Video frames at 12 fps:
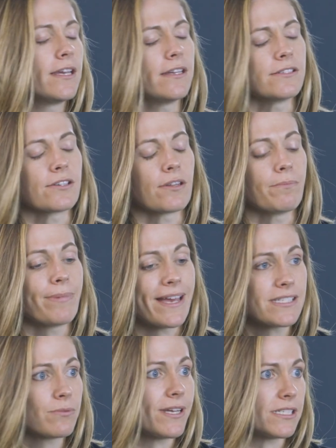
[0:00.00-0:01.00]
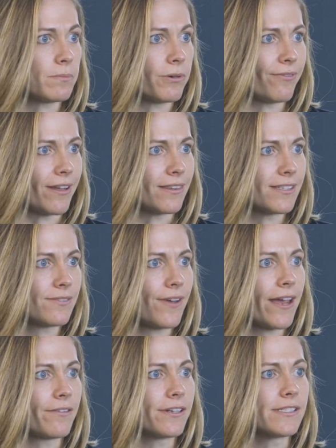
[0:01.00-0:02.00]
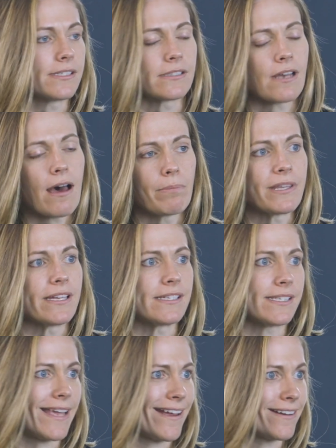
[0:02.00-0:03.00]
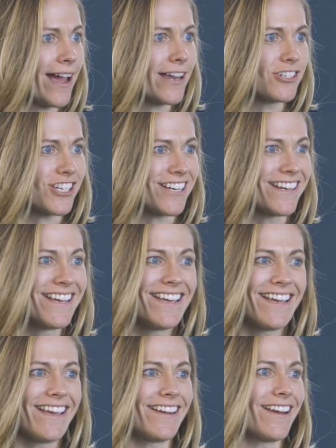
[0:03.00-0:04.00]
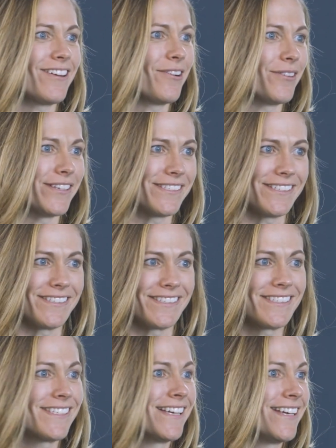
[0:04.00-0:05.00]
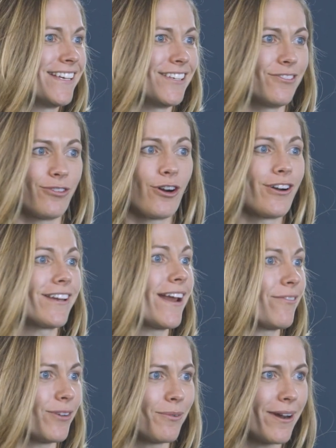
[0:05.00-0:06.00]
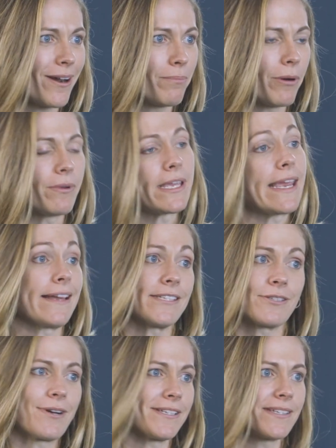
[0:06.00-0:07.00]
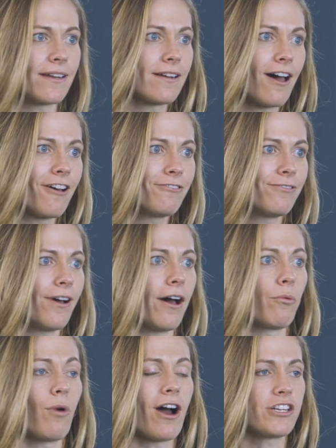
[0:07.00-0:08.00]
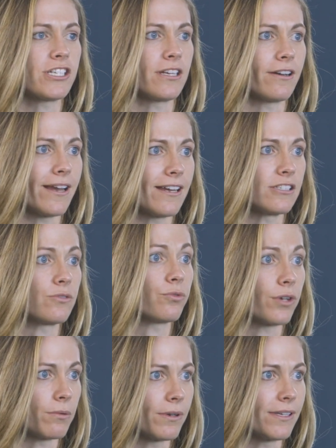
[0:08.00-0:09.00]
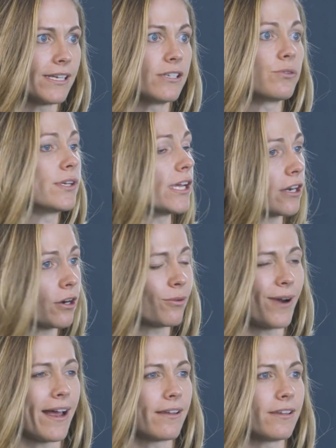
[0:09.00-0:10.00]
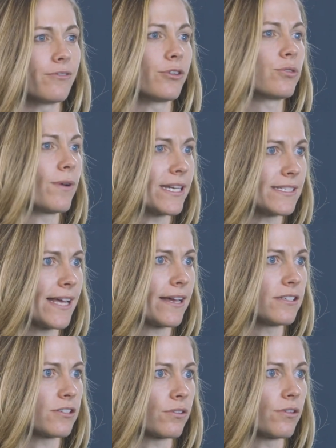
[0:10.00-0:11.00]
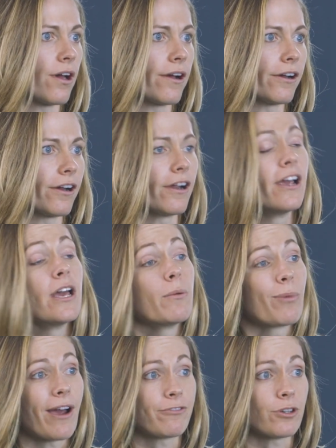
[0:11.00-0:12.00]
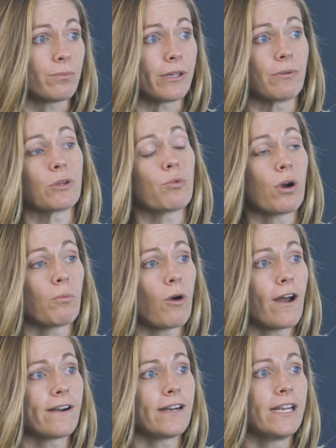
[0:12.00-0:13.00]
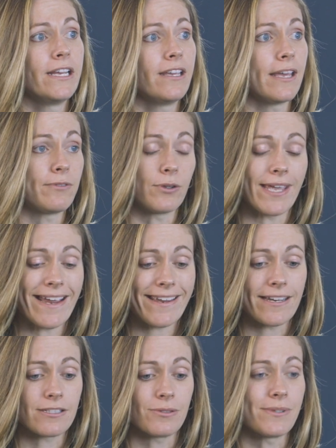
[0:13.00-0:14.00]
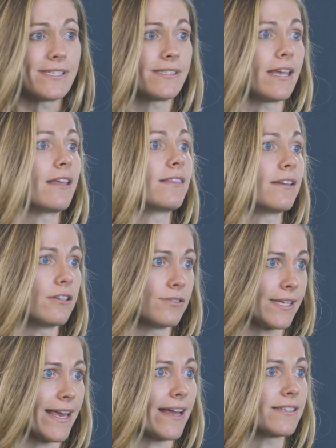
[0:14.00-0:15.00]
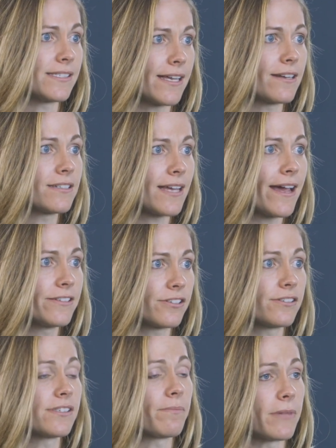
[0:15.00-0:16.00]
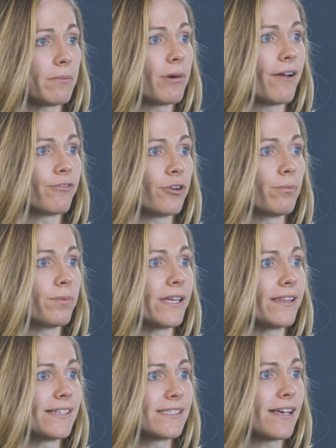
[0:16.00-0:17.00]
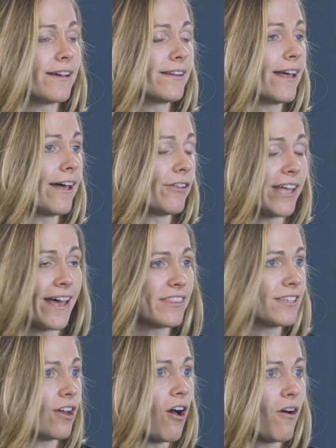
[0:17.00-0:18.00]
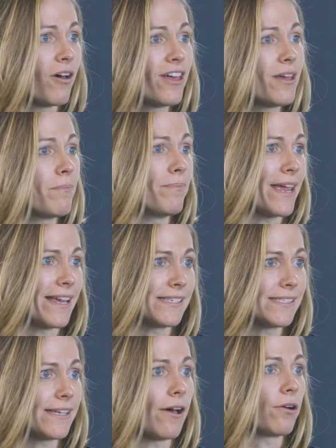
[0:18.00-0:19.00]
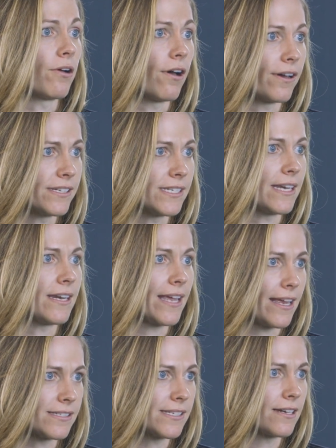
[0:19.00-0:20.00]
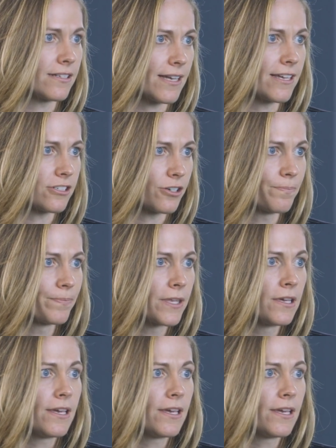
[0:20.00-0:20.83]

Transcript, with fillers: And so the best ways to prevent this virus, the top thing is hand hygiene. And I know this is, you've heard it everywhere, but we can't stress it enough. Uh, washing your hands frequently, doing it correctly for 20 seconds or longer, preferably with warm water. If you can't get to a sink, then use a hand sanitizer, something preferably that's ethanol-based alcohol-containing hand sanitizer.